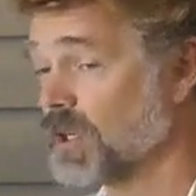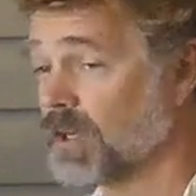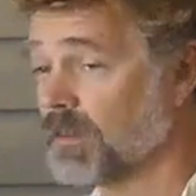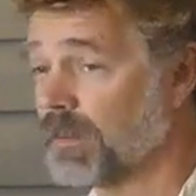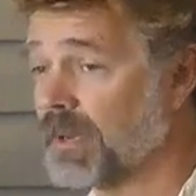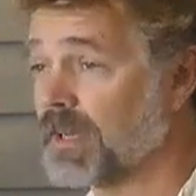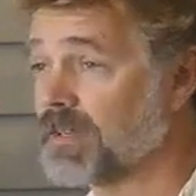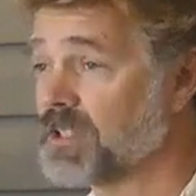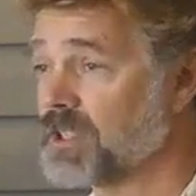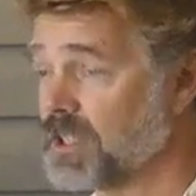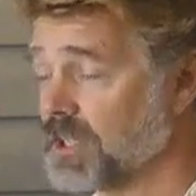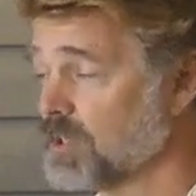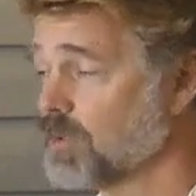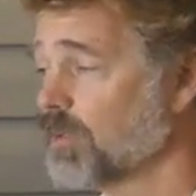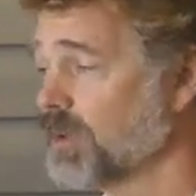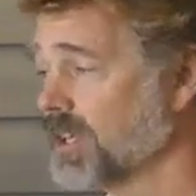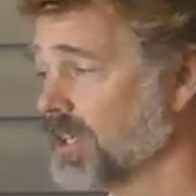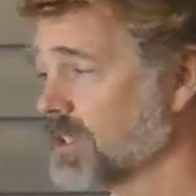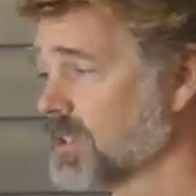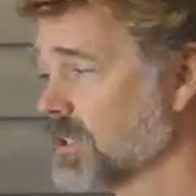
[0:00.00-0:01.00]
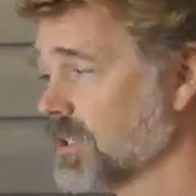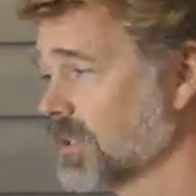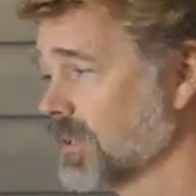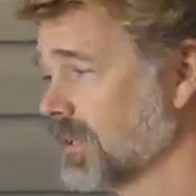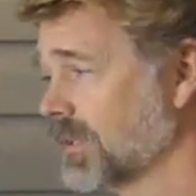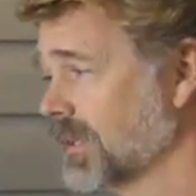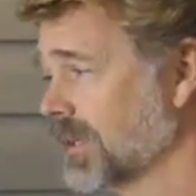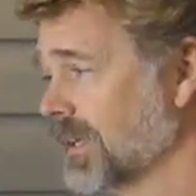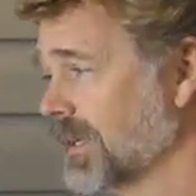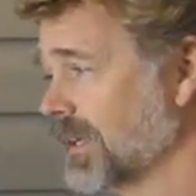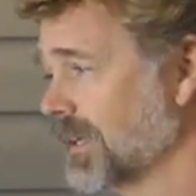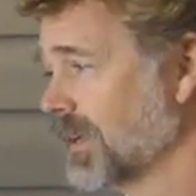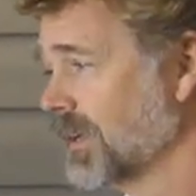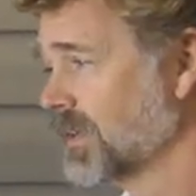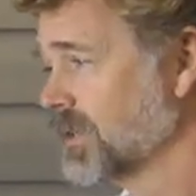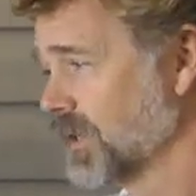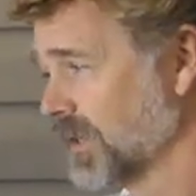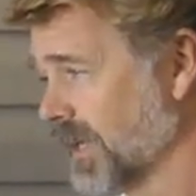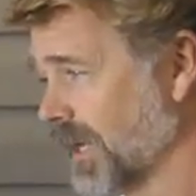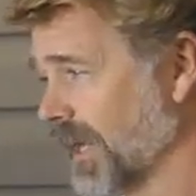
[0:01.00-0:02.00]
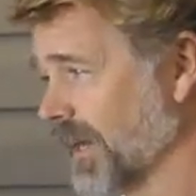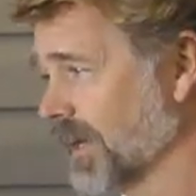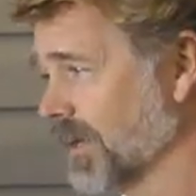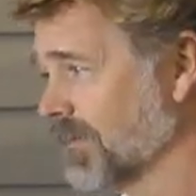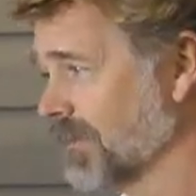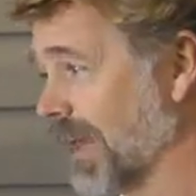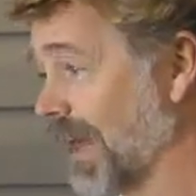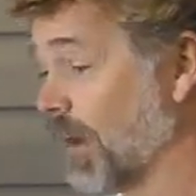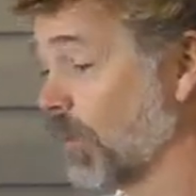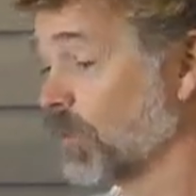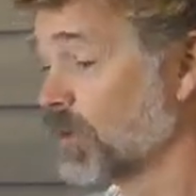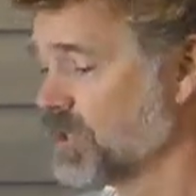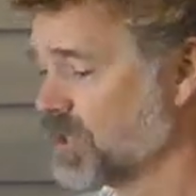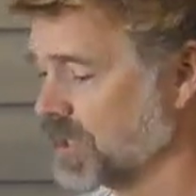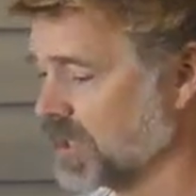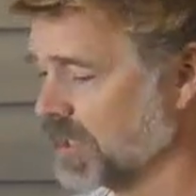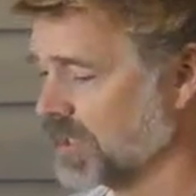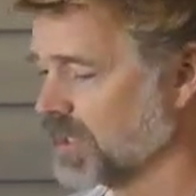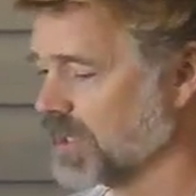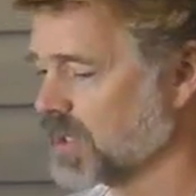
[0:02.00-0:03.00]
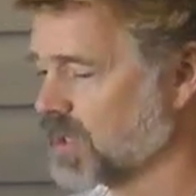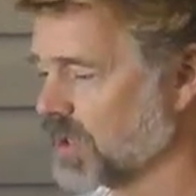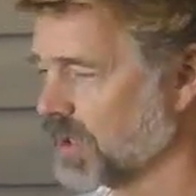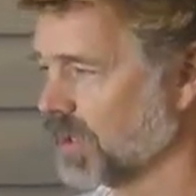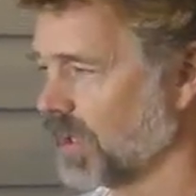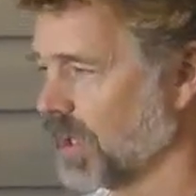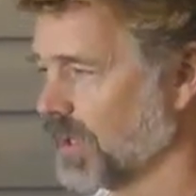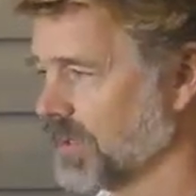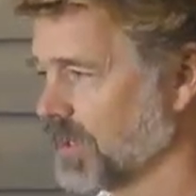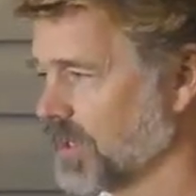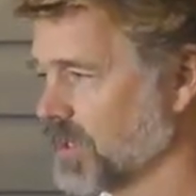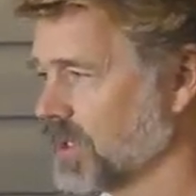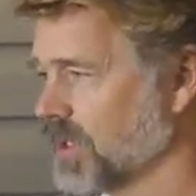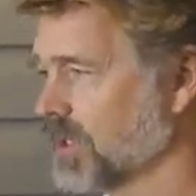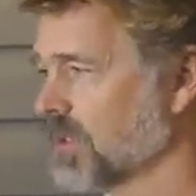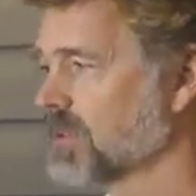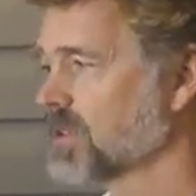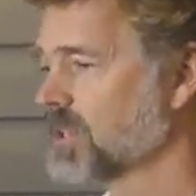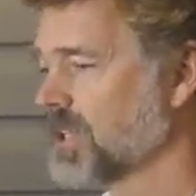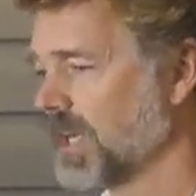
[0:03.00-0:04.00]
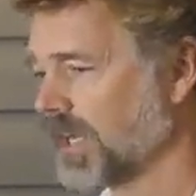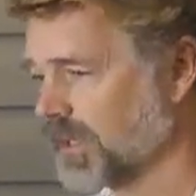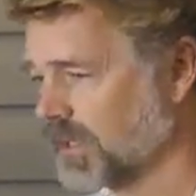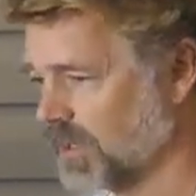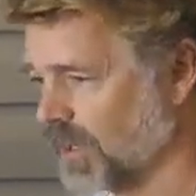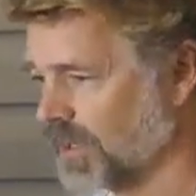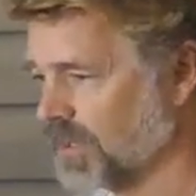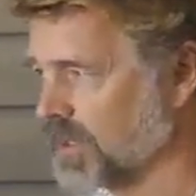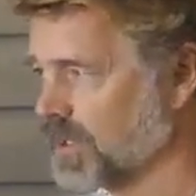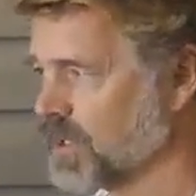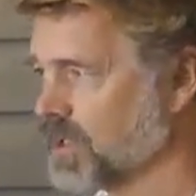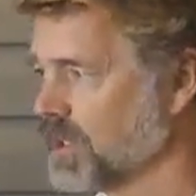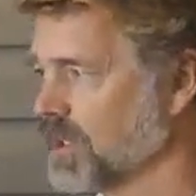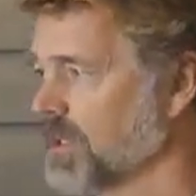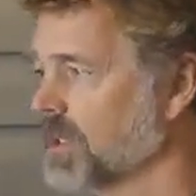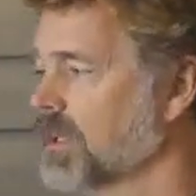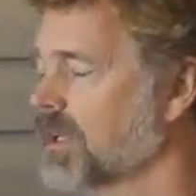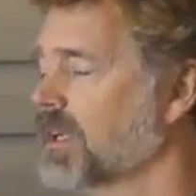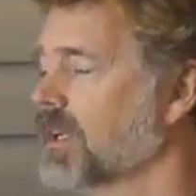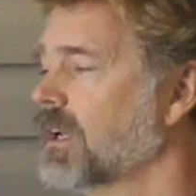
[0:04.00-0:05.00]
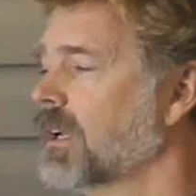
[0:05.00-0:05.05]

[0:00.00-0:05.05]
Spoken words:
took about 6 weeks to get it. That was the initial audition. Second audition,